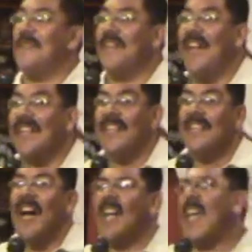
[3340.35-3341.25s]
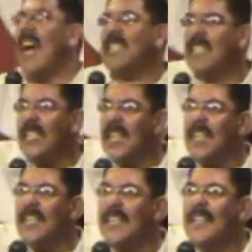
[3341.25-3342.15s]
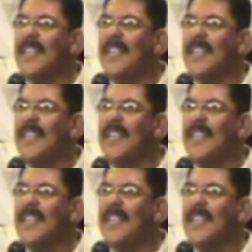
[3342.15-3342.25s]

And you're like, I can't see it.